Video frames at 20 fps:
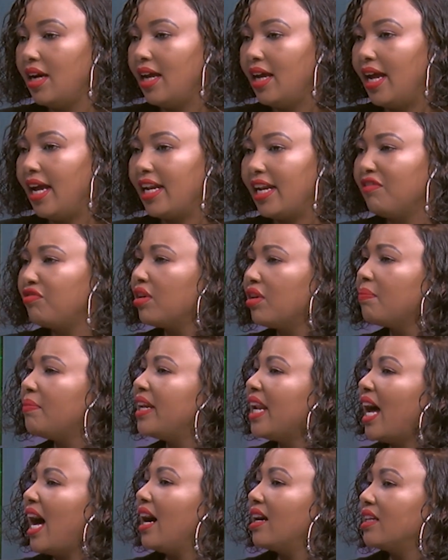and I've not
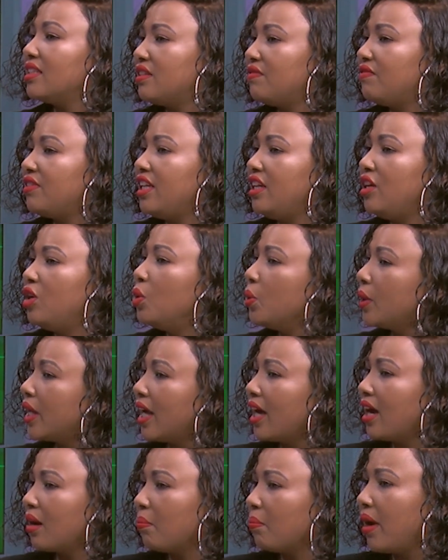been actively
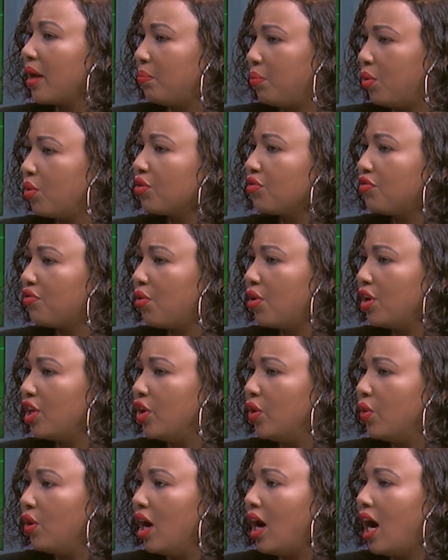looking at portfolio.